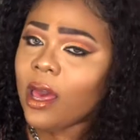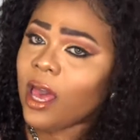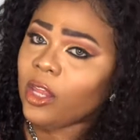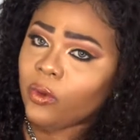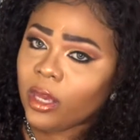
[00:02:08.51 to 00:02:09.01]

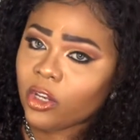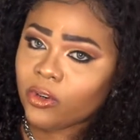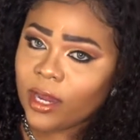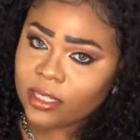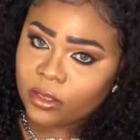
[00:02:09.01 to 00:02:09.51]
and you get
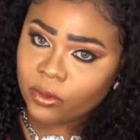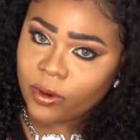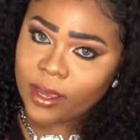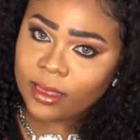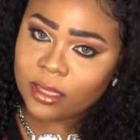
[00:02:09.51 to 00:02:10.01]
tracks
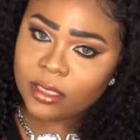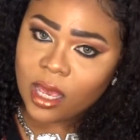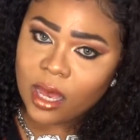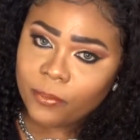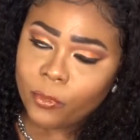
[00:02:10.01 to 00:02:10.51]
right at the
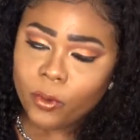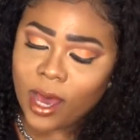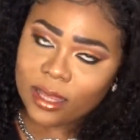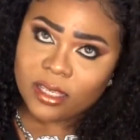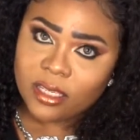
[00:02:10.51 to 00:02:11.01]
top. Well,
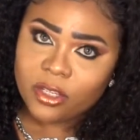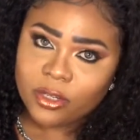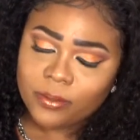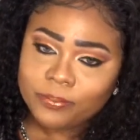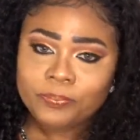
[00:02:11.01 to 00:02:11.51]
at the center.